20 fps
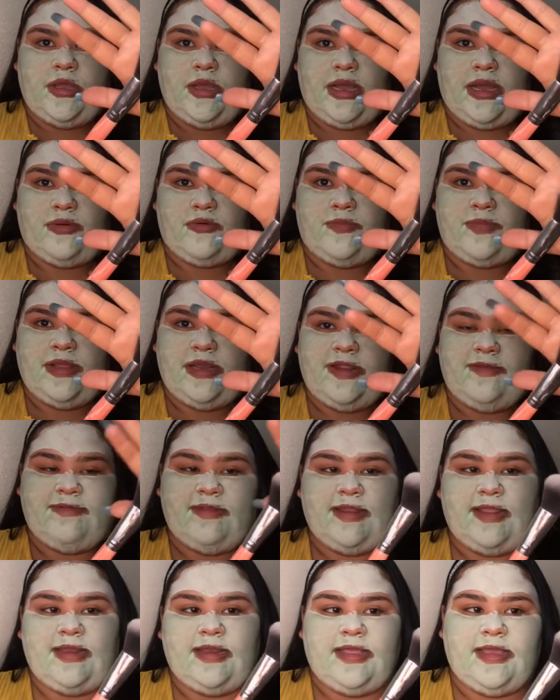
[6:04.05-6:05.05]
I will be
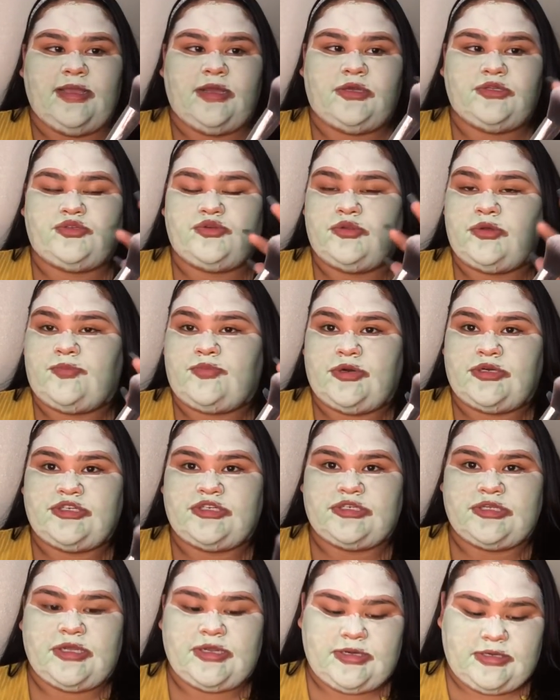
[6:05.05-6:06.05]
leaving a link to the brush
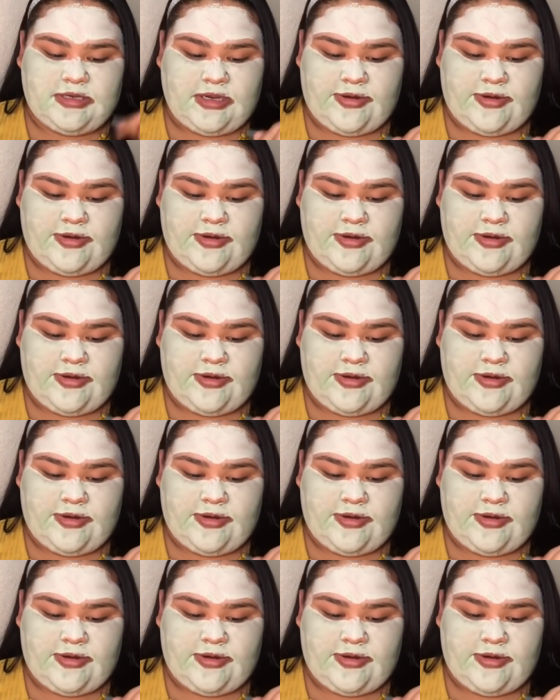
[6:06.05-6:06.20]
set